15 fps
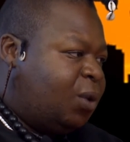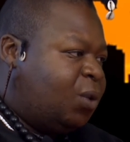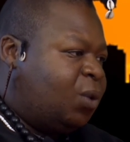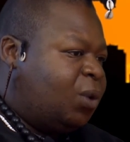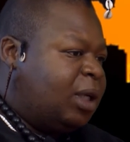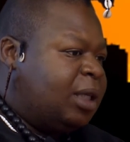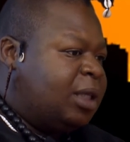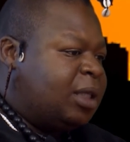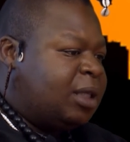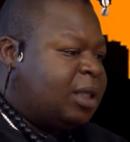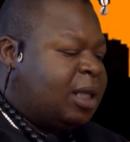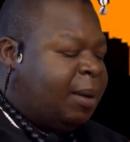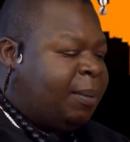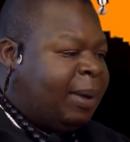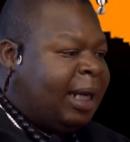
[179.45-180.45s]
who is
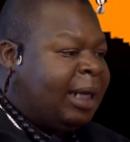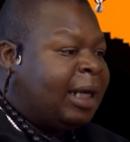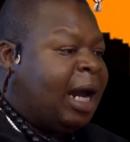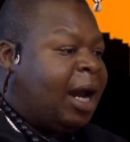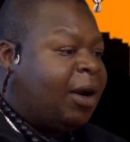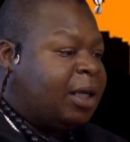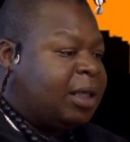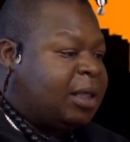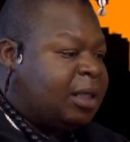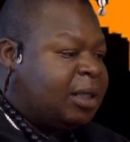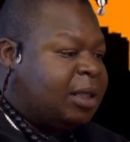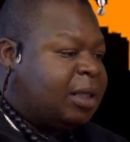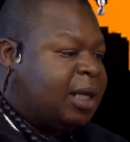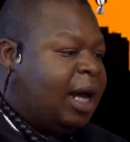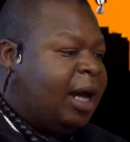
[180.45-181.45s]
the main
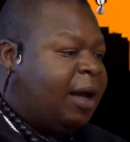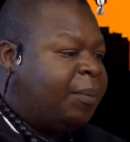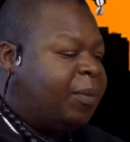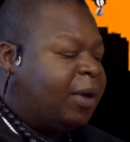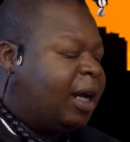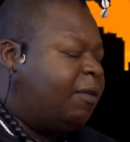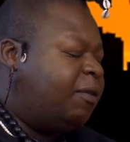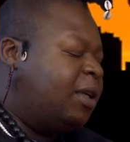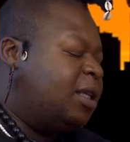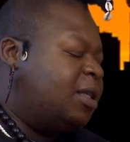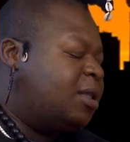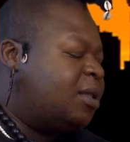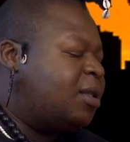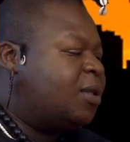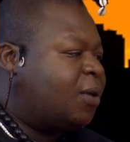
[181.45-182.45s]
character's
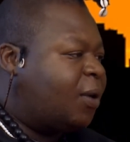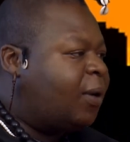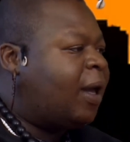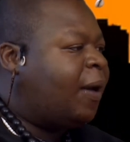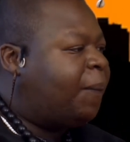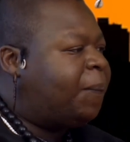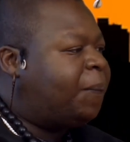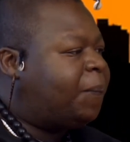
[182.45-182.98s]
governess. So yeah.